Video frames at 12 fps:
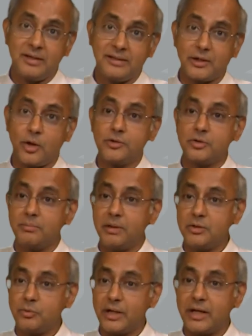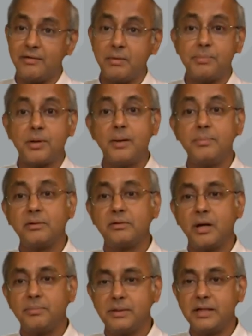That also meant we can have a proper
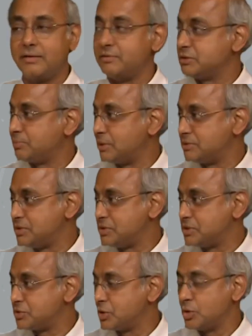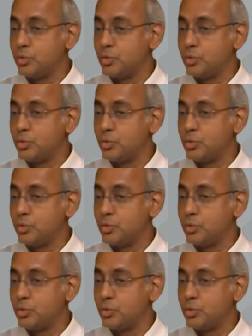corporate governance procedures